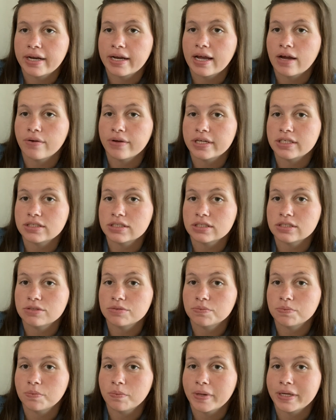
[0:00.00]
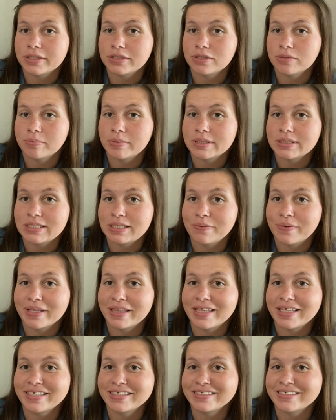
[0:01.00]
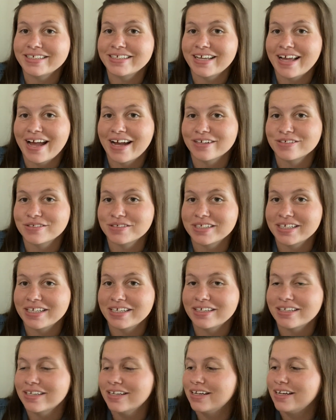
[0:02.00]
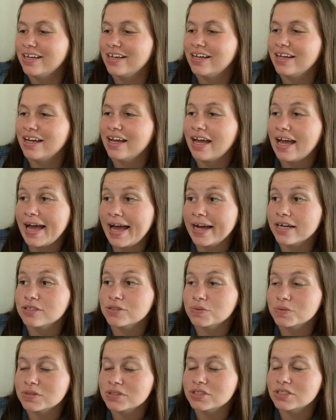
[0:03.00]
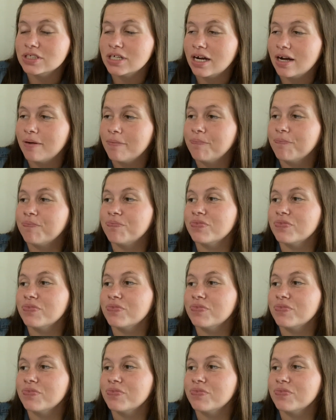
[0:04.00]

now he's just way too busy with his actual job.